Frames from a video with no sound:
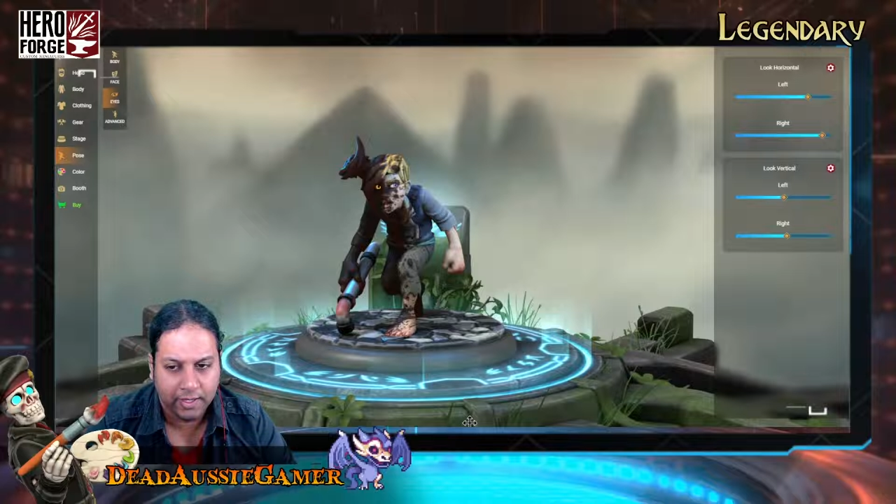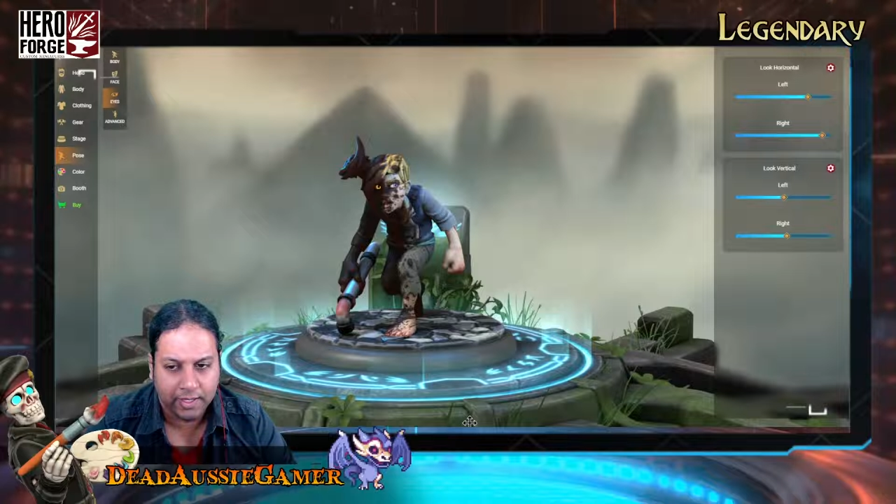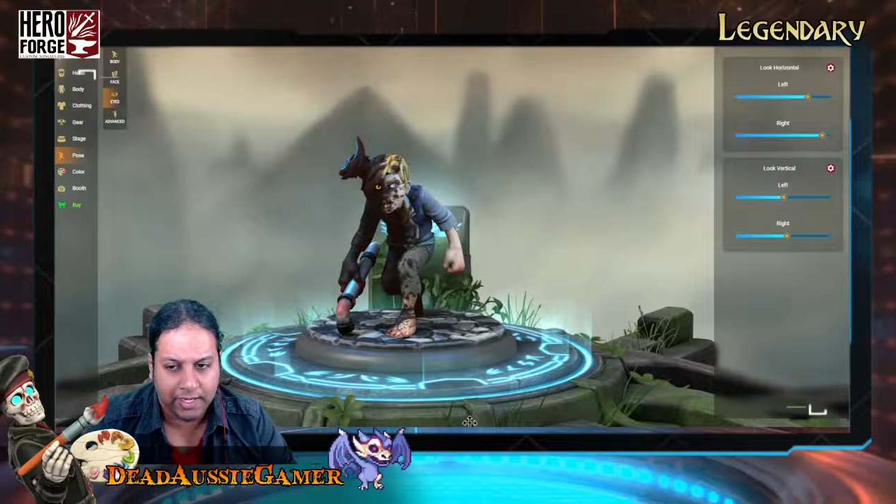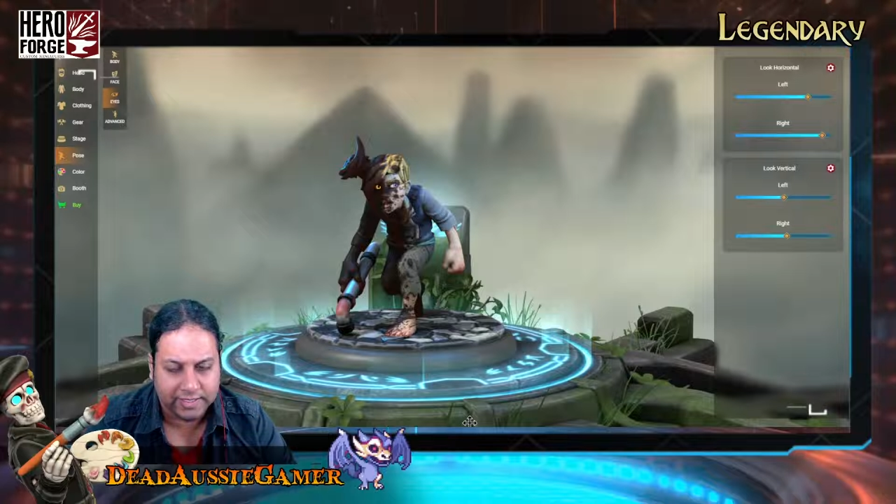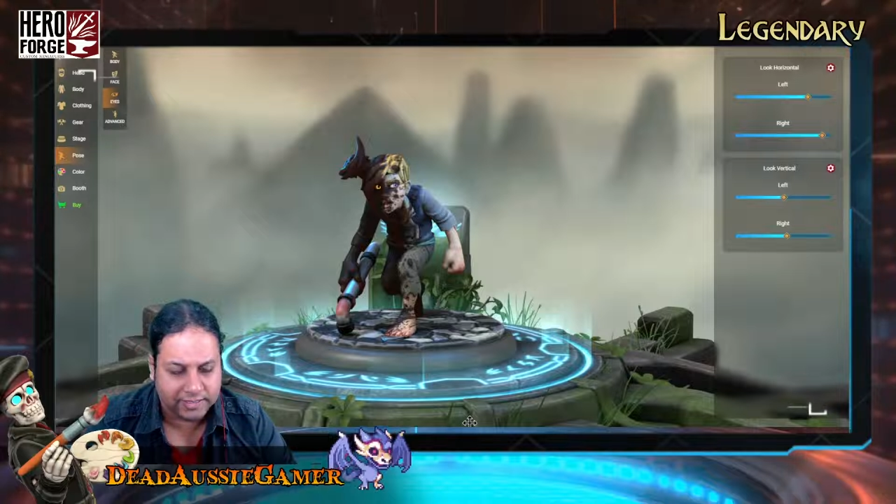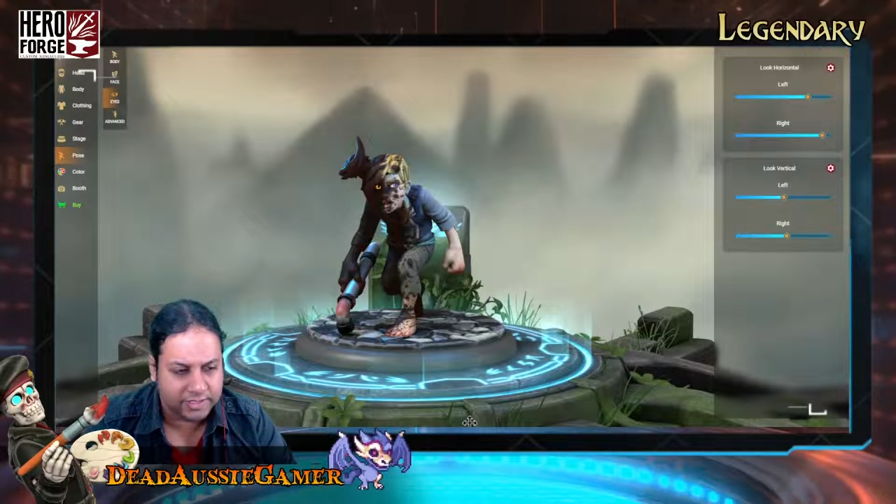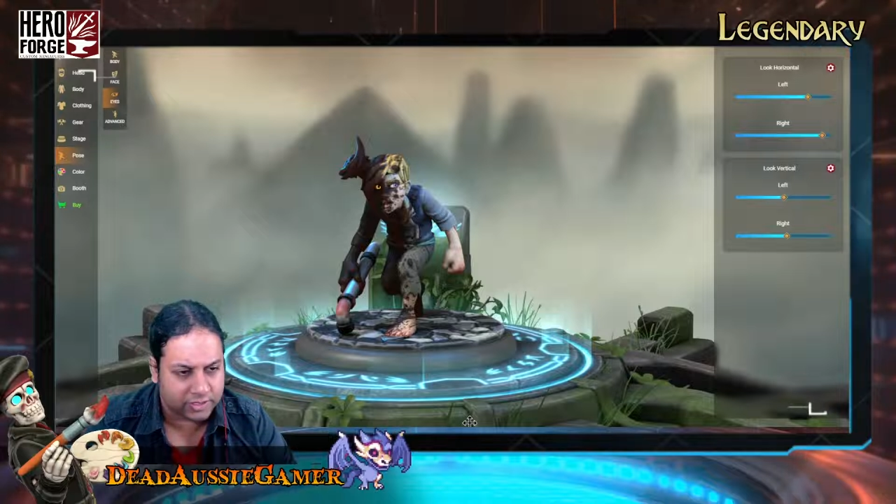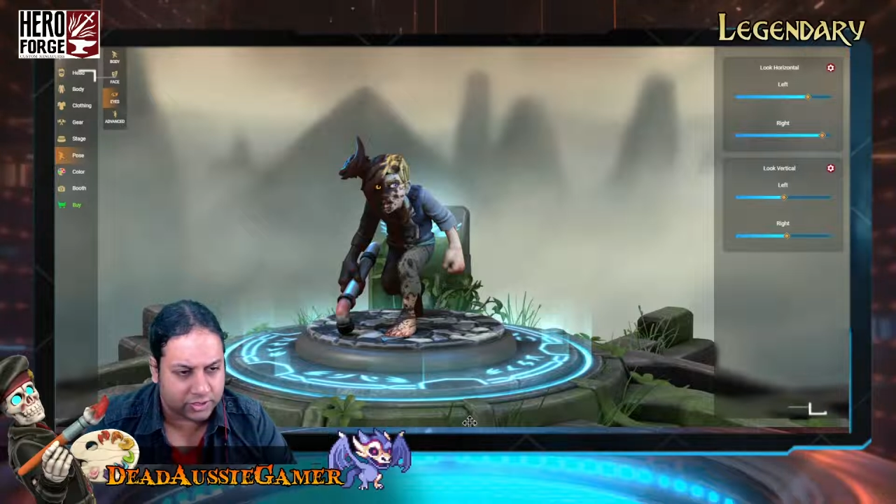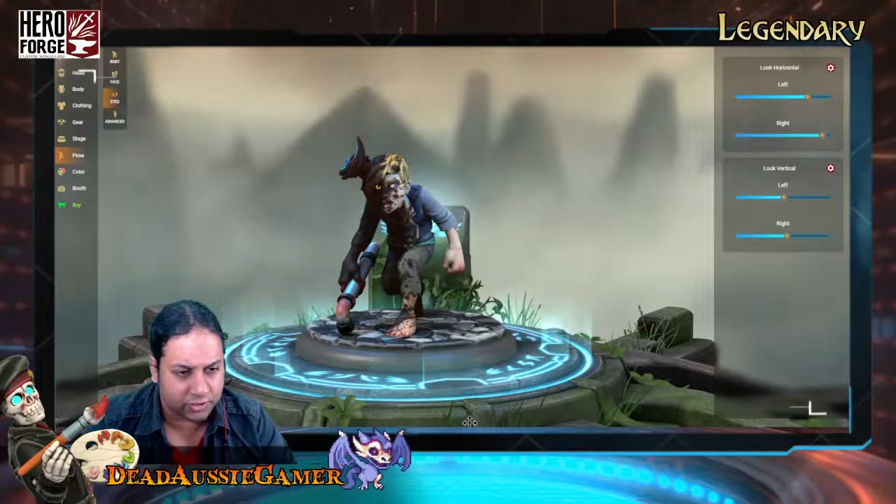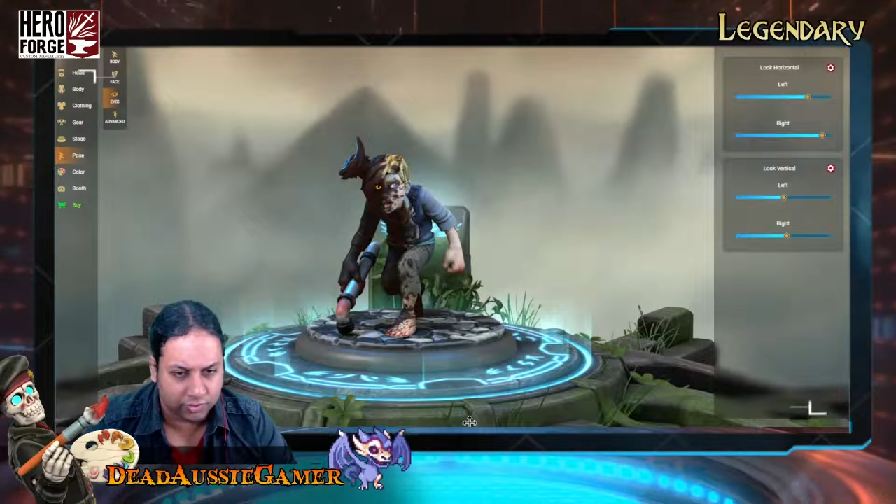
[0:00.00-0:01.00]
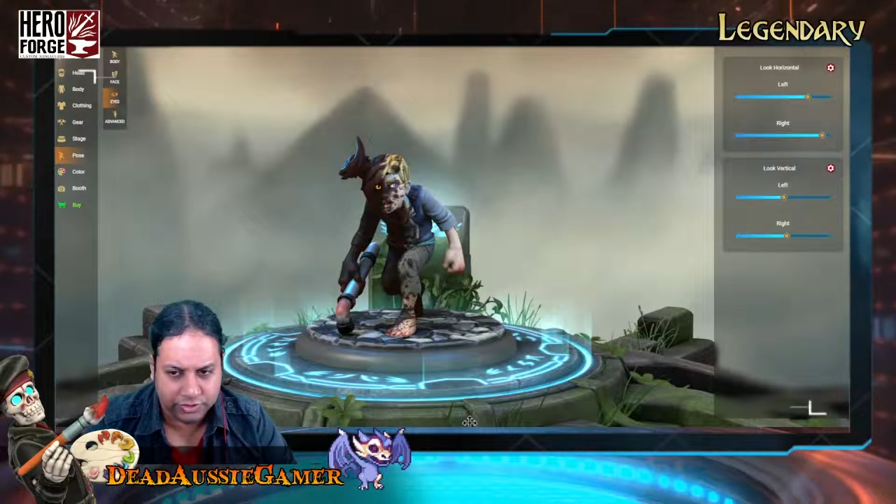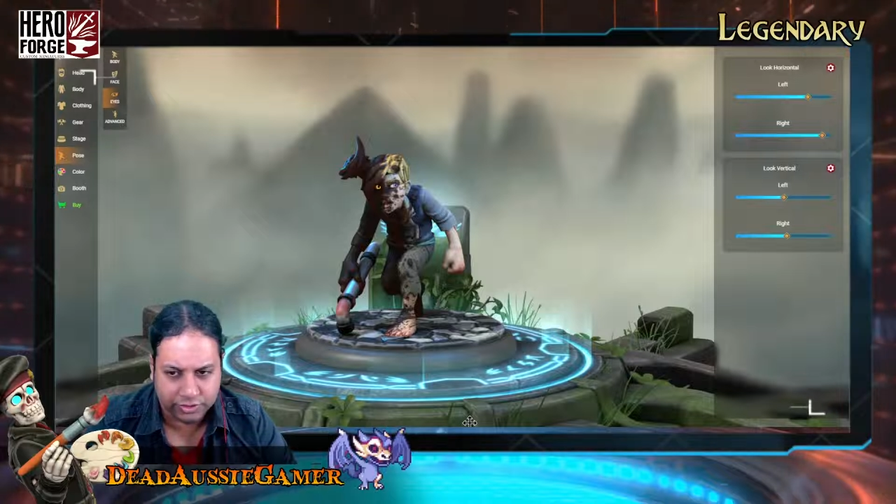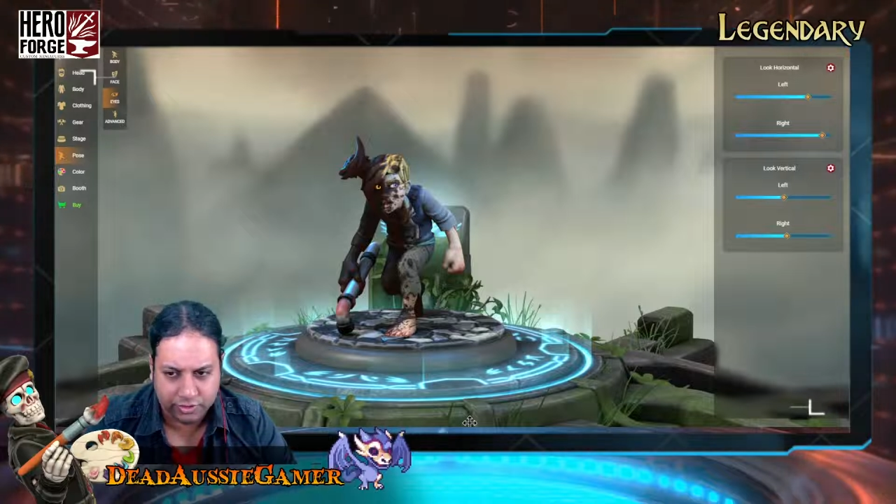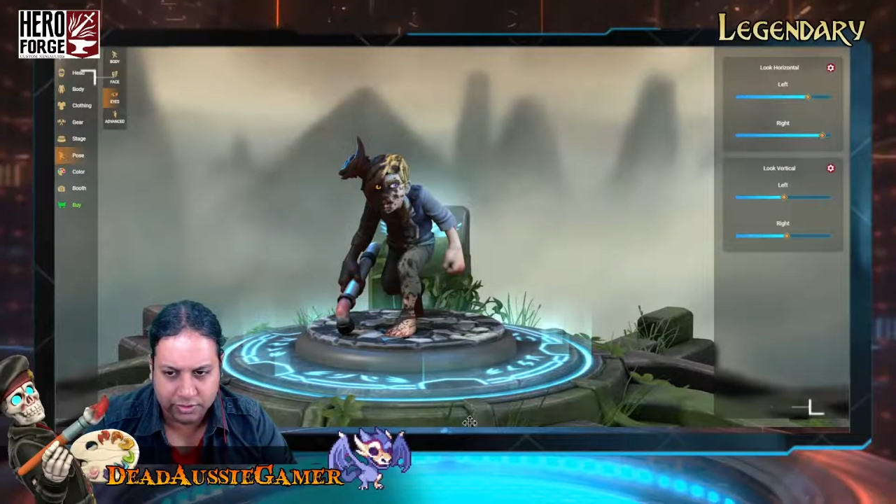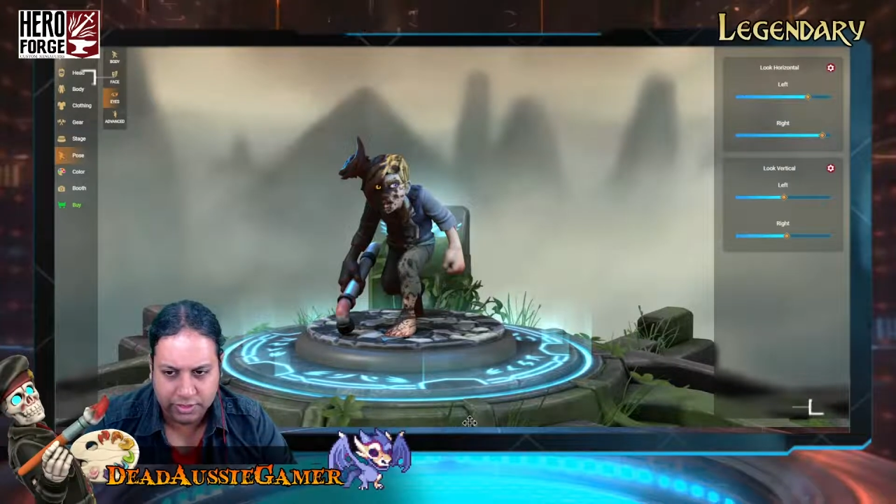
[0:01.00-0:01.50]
As he gets closer,